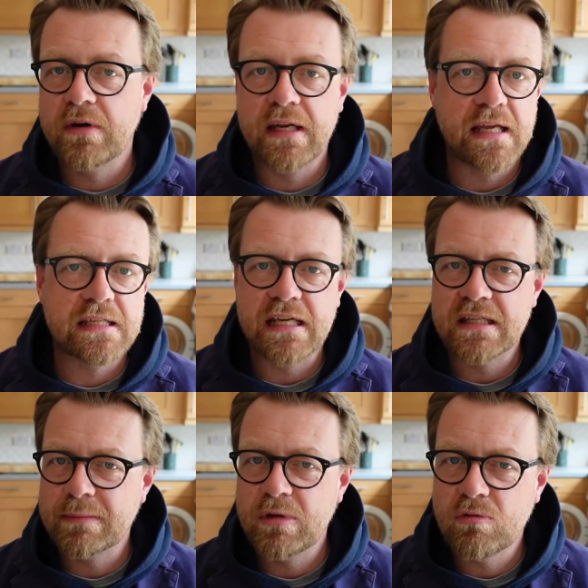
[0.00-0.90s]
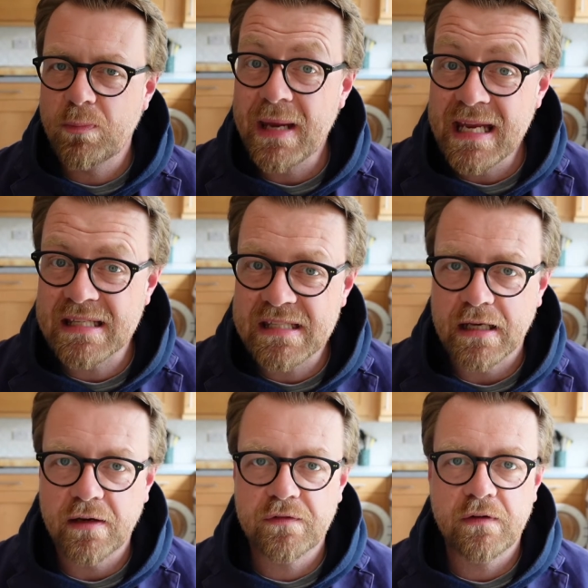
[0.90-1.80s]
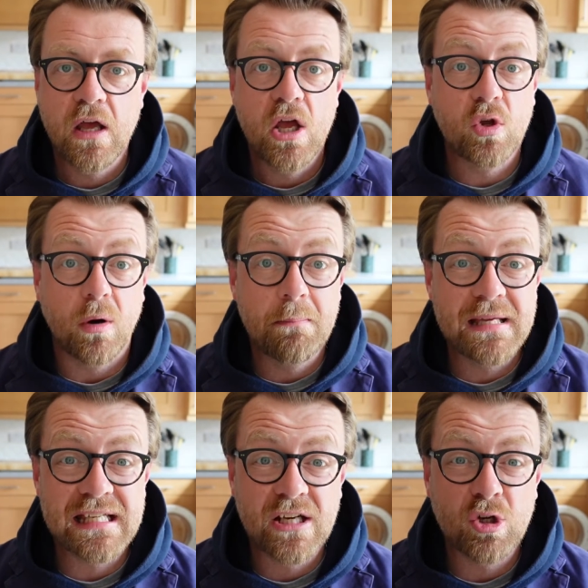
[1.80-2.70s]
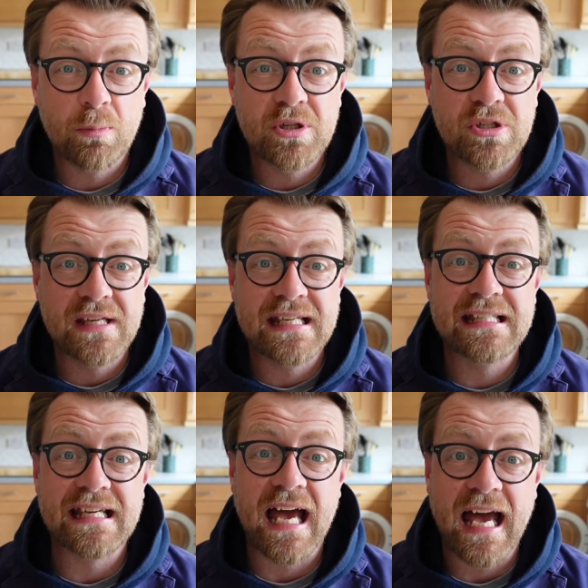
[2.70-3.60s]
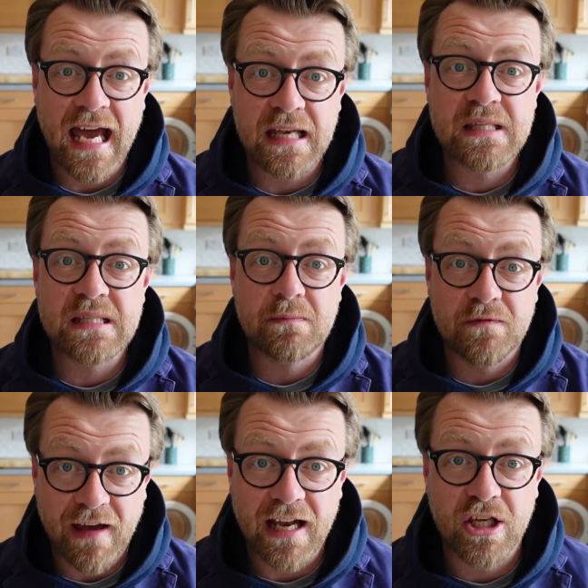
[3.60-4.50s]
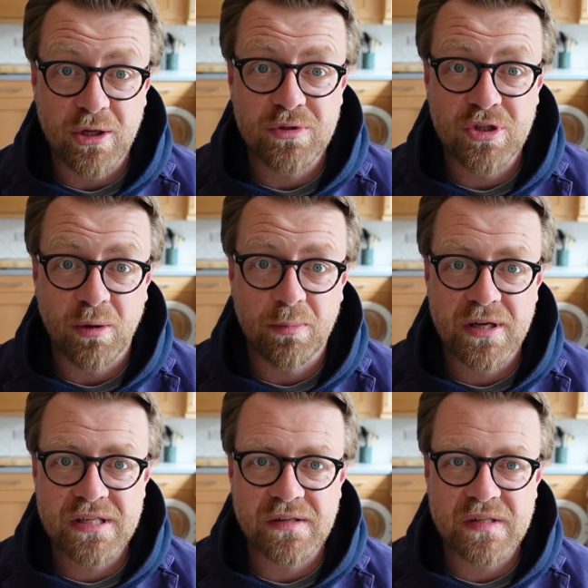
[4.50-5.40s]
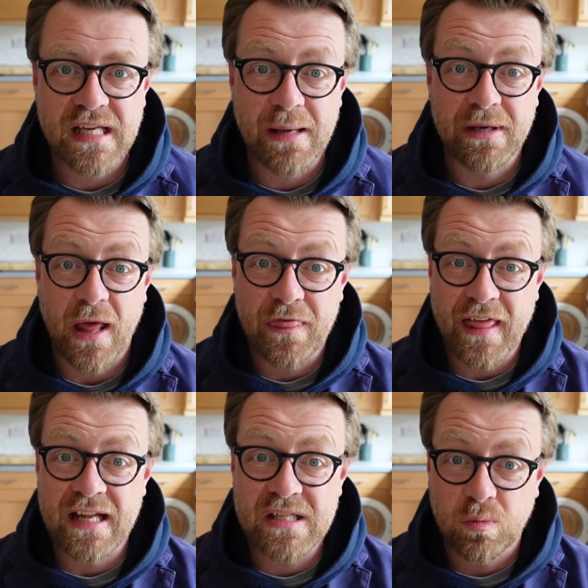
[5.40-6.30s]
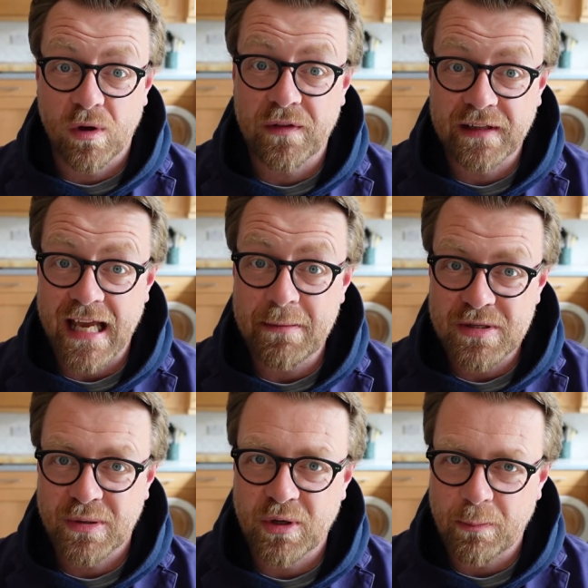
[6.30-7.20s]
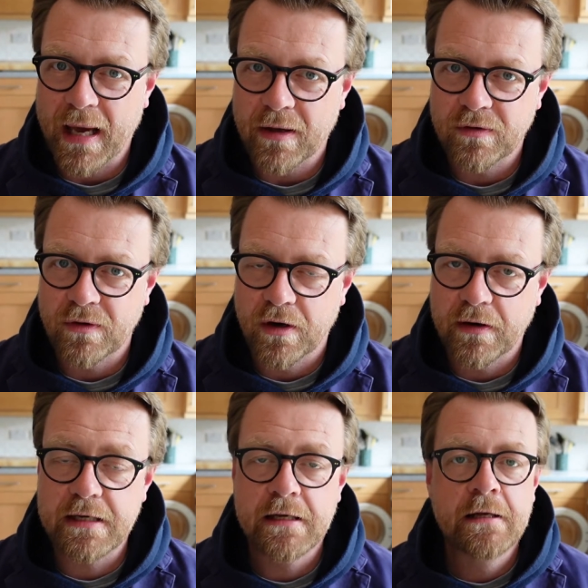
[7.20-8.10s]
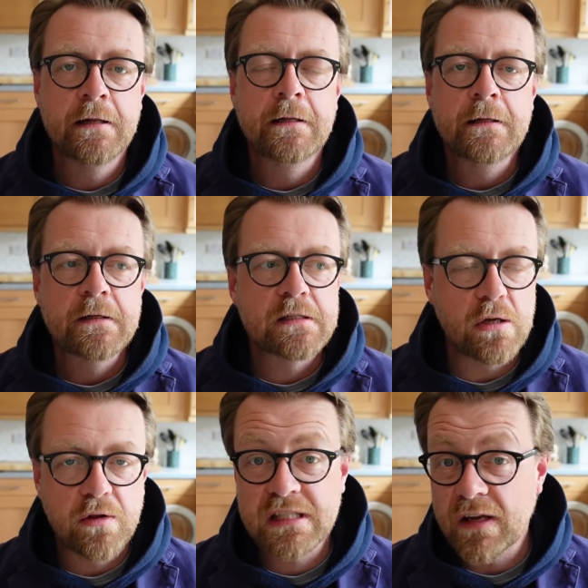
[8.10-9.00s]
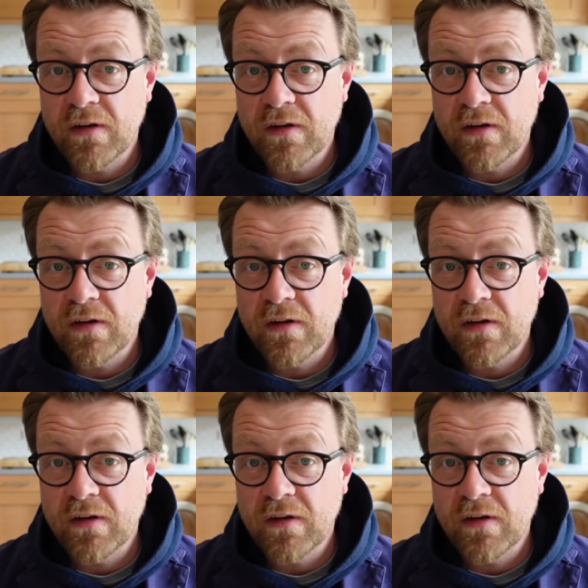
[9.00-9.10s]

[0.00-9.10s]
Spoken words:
it is, anytime you repeat stuff, you're missing an opportunity to add some value to your personal statement. And that's what the game is all about, all right? So stuff